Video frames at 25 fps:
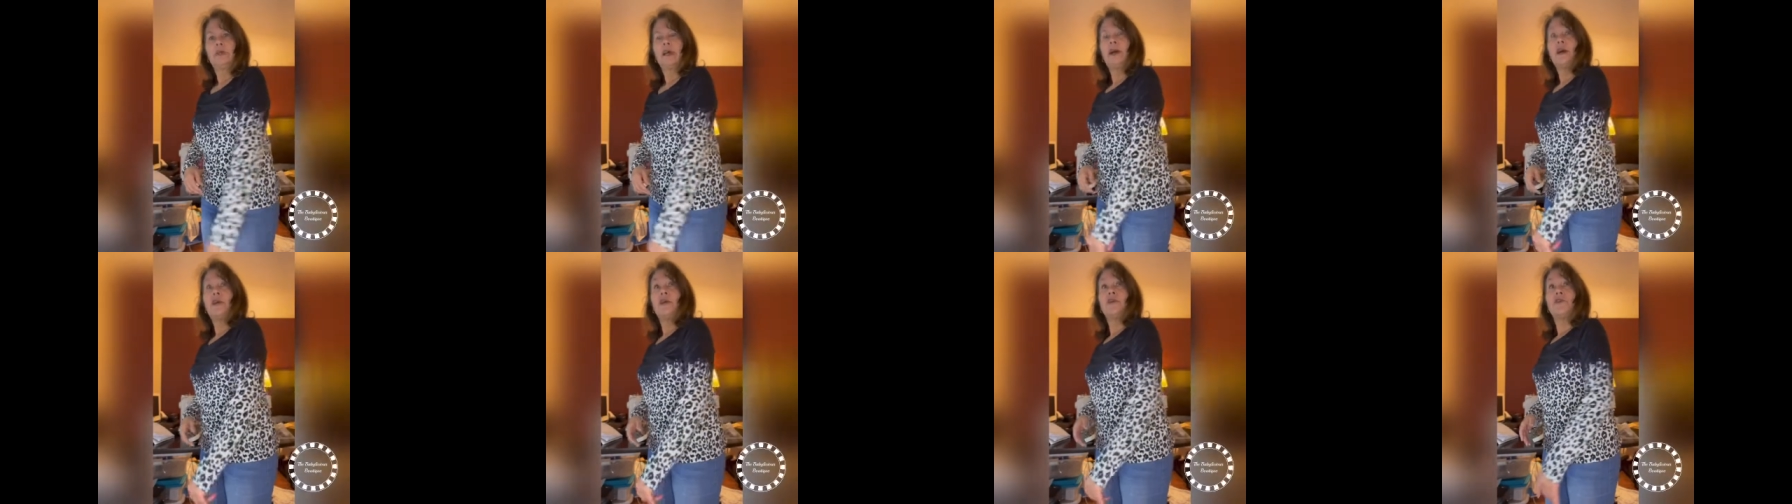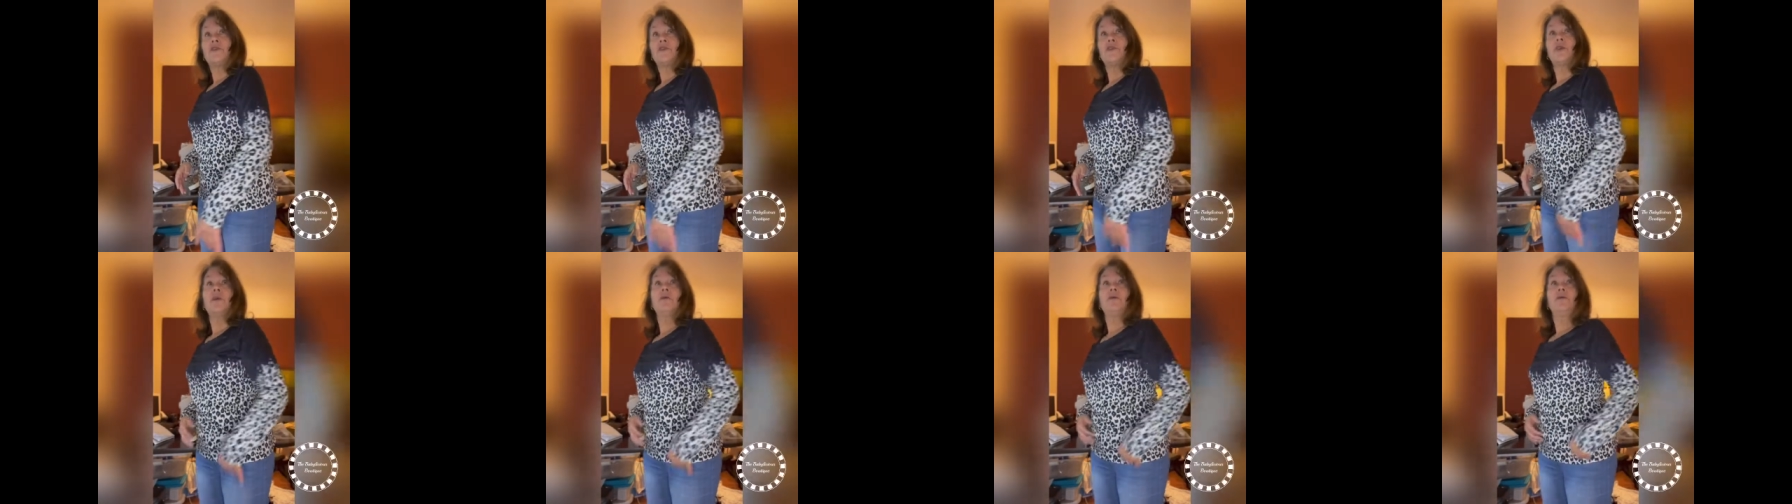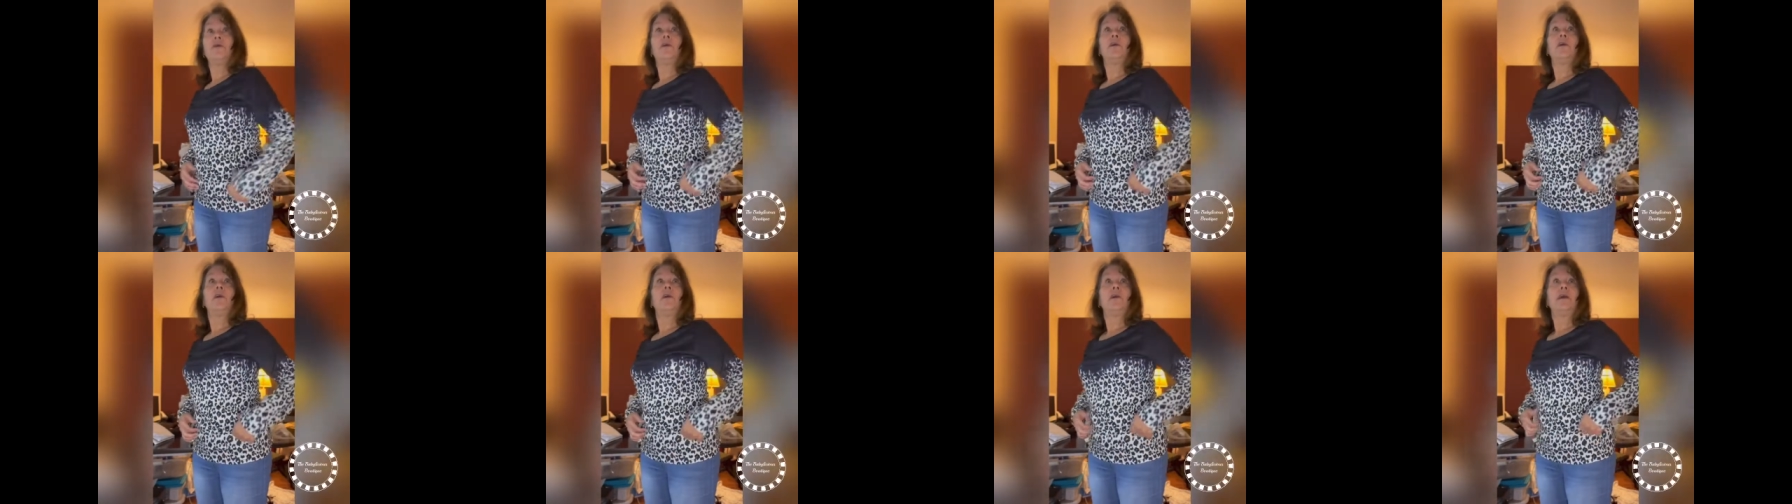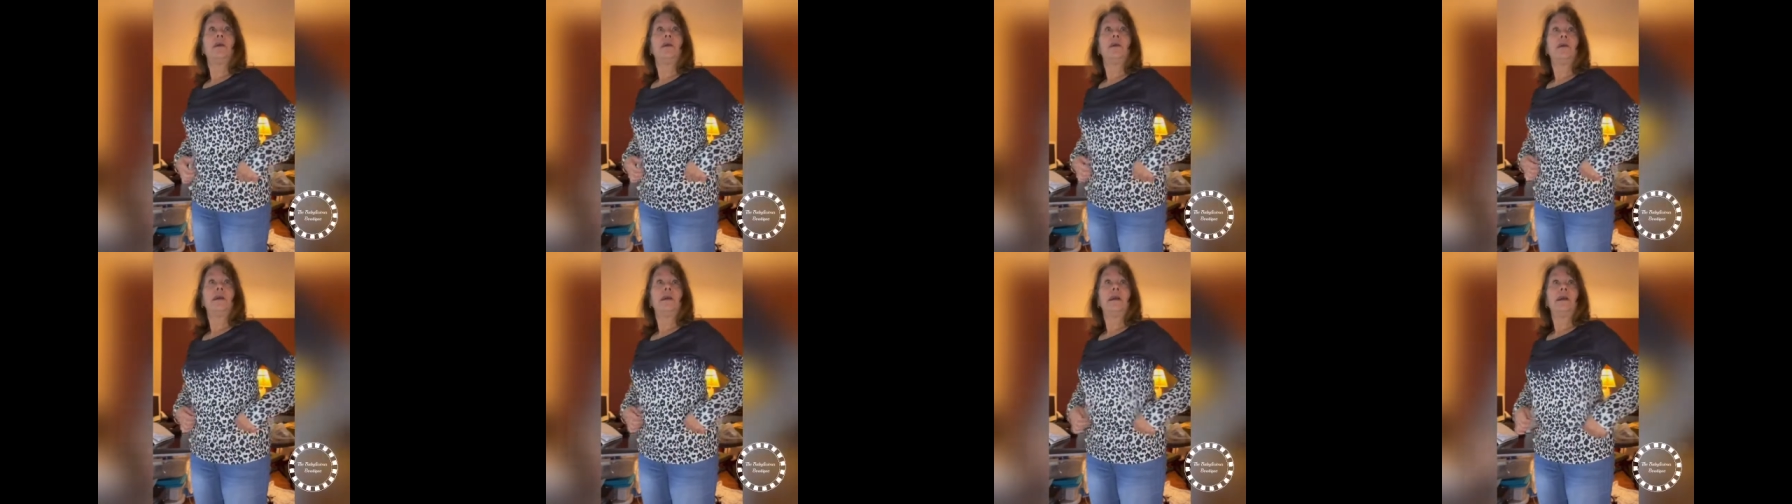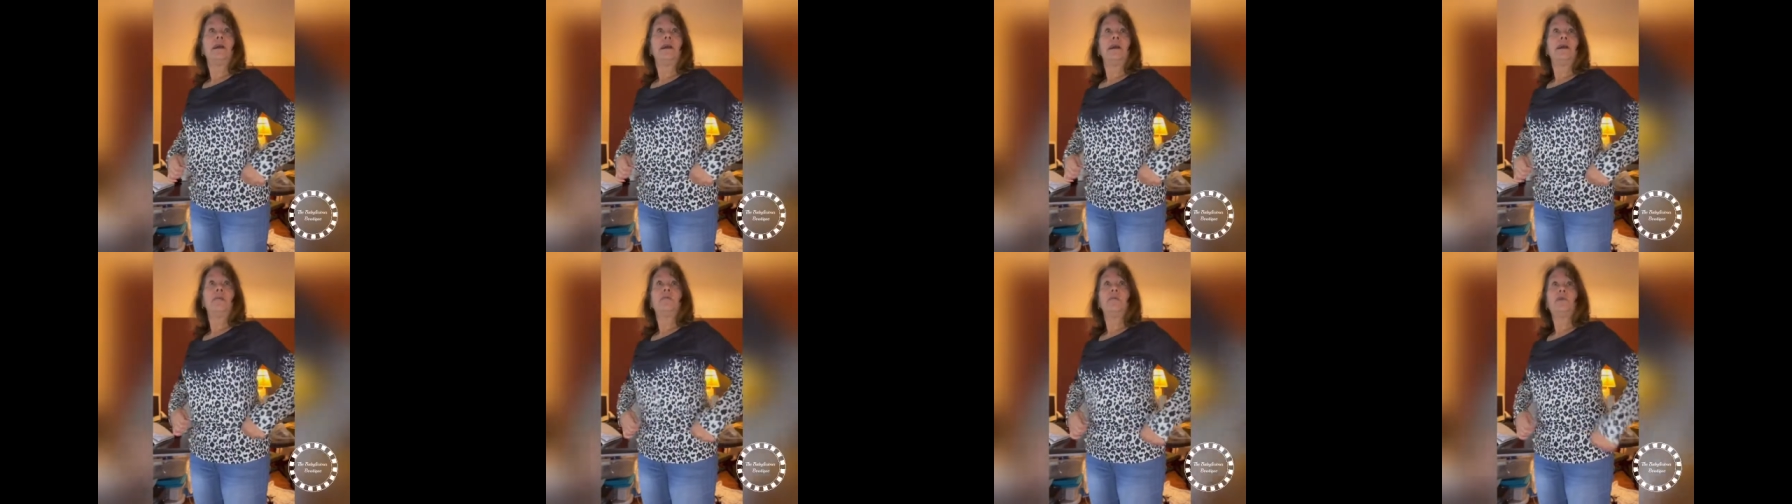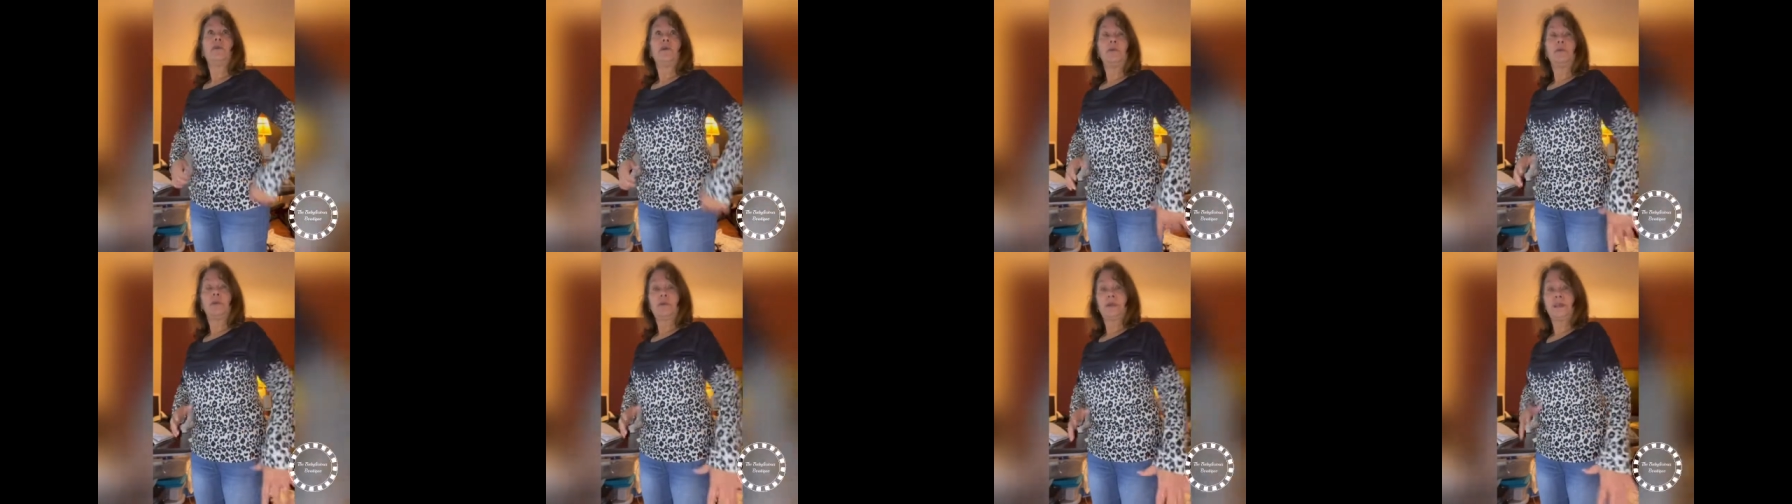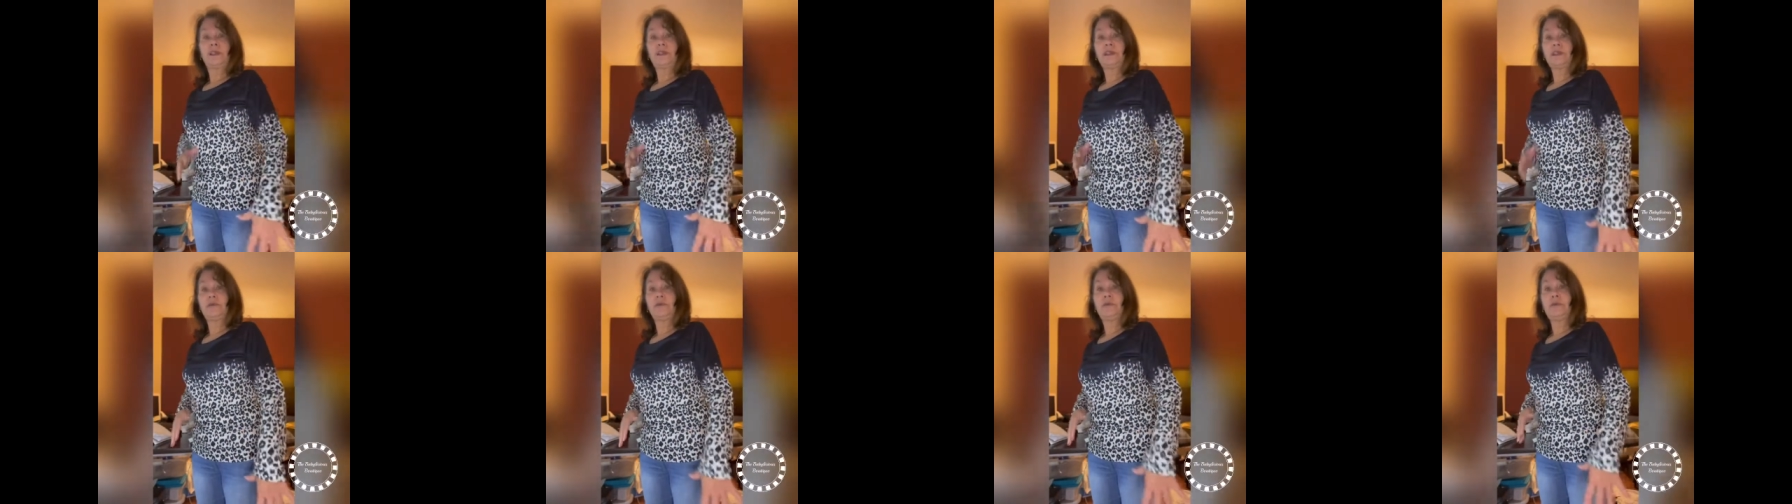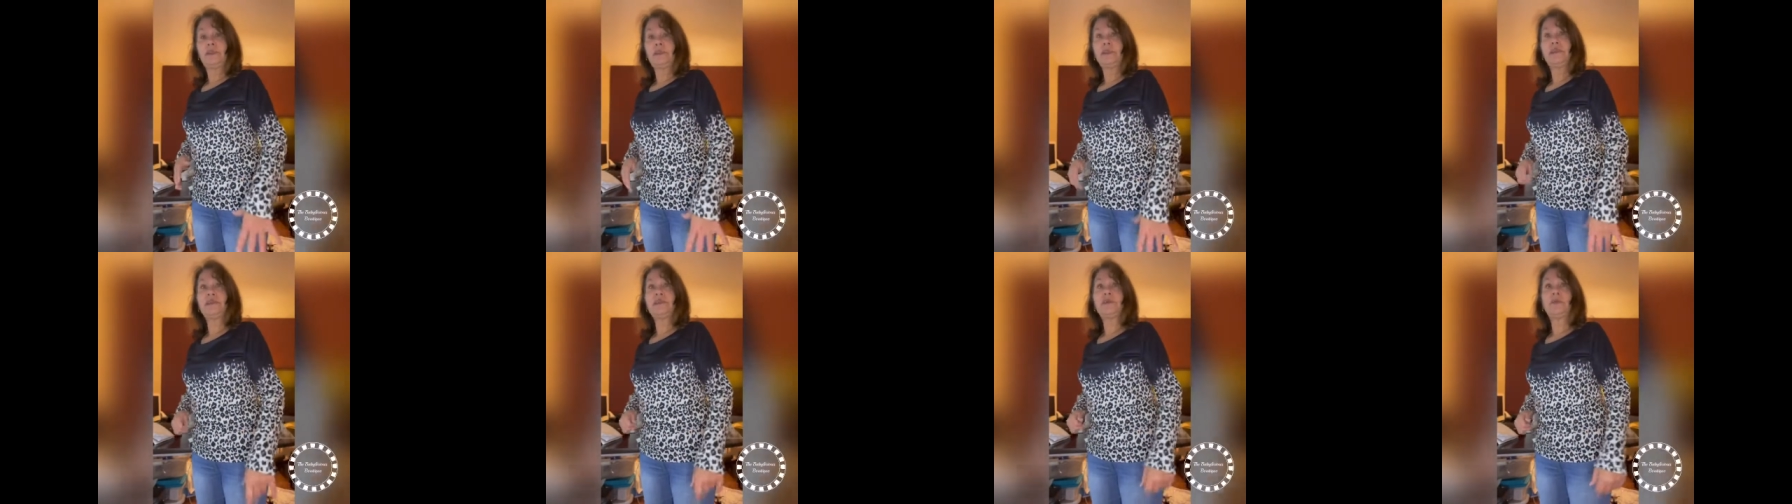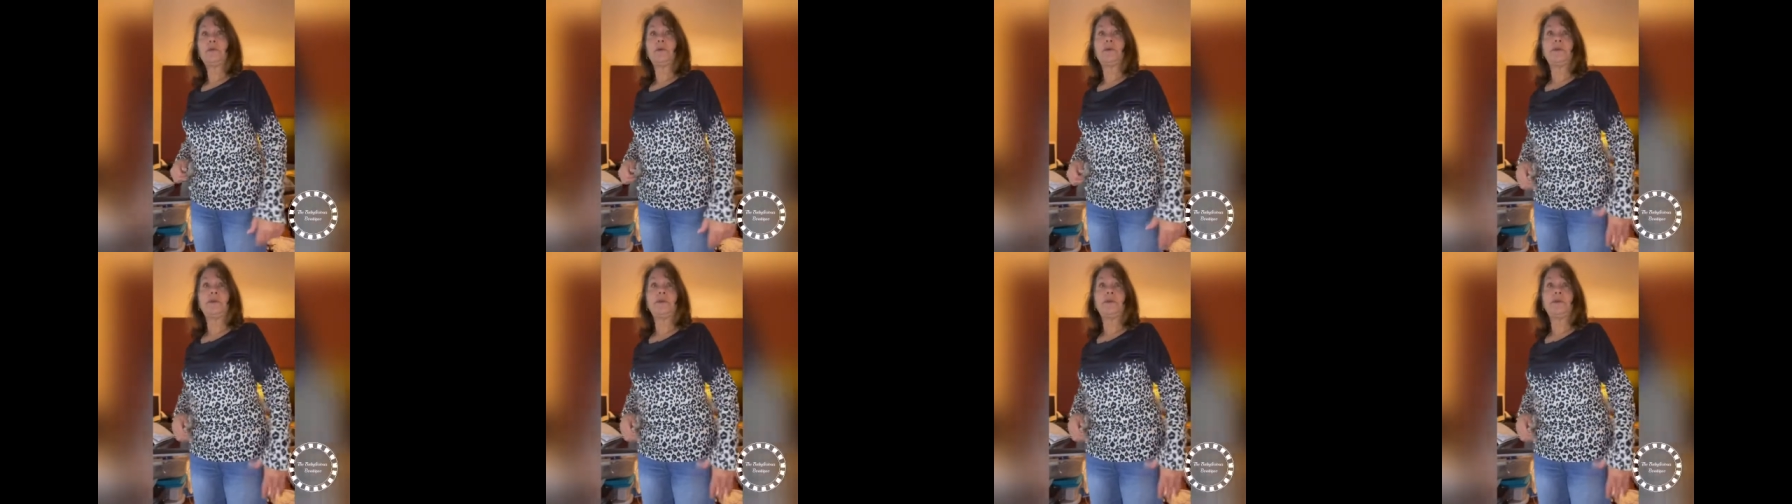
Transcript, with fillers: So far, I'm more pleased with this